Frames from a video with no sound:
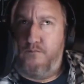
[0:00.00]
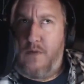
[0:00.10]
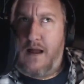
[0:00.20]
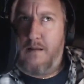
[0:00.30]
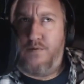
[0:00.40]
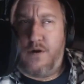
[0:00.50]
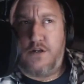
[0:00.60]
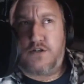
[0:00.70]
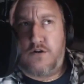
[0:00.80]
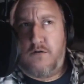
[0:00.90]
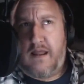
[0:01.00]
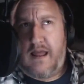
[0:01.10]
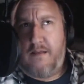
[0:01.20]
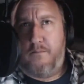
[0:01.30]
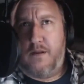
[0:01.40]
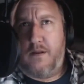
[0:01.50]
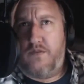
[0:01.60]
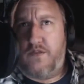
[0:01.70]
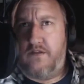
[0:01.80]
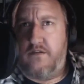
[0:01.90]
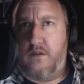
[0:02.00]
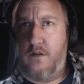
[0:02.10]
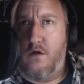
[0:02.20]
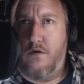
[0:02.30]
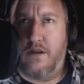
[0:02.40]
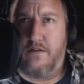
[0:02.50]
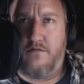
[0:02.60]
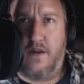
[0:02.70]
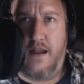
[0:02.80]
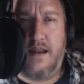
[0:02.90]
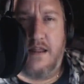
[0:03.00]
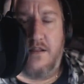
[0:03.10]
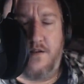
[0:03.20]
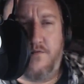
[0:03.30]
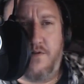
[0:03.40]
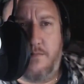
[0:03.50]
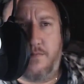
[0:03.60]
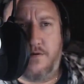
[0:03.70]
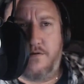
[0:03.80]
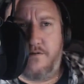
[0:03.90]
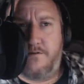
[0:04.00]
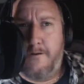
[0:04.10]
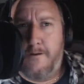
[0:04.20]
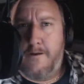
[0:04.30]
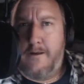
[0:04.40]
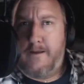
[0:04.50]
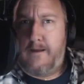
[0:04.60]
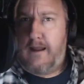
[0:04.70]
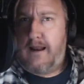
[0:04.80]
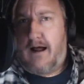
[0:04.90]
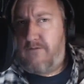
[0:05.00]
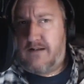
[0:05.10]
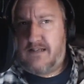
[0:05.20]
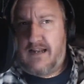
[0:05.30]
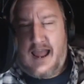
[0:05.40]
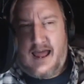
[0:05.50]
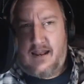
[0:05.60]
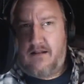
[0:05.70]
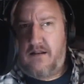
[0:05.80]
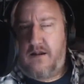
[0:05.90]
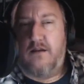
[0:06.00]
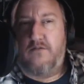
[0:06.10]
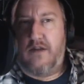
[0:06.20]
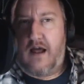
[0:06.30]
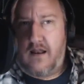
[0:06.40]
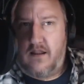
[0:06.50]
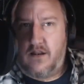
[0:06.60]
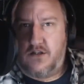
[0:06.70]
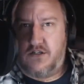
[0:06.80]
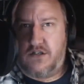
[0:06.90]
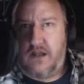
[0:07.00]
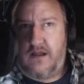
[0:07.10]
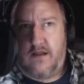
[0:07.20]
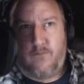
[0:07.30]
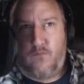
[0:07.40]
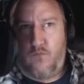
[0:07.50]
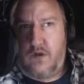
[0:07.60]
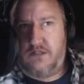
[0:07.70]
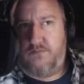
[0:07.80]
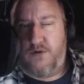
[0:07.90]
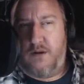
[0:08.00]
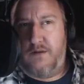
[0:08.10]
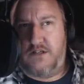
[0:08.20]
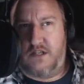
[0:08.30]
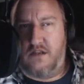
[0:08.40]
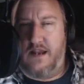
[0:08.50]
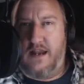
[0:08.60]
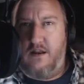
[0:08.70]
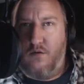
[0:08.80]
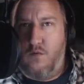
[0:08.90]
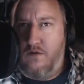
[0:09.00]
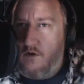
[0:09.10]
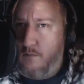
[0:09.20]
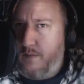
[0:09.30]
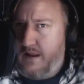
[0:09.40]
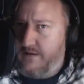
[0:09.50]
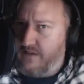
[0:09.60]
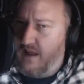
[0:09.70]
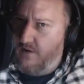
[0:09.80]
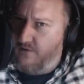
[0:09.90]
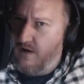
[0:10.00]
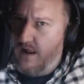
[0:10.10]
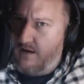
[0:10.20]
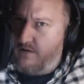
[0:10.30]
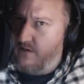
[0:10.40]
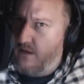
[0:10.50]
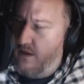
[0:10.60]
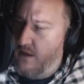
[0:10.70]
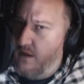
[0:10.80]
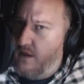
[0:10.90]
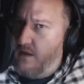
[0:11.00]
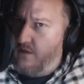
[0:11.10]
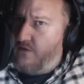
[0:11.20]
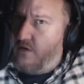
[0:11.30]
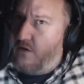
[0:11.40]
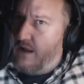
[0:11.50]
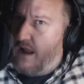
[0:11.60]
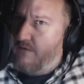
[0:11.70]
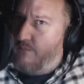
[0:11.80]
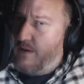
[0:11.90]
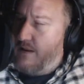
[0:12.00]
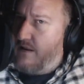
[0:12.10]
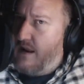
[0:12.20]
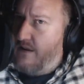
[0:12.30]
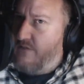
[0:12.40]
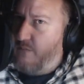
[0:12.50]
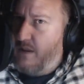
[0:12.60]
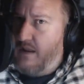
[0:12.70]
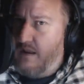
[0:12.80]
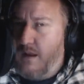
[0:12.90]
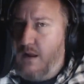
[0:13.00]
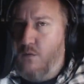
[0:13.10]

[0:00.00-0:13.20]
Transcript: I'm pretty sure had been with us the longest of any of the developers, and obviously had a ton of knowledge. Was pretty much the lead on one of our biggest contracts. So I've been kind of spending my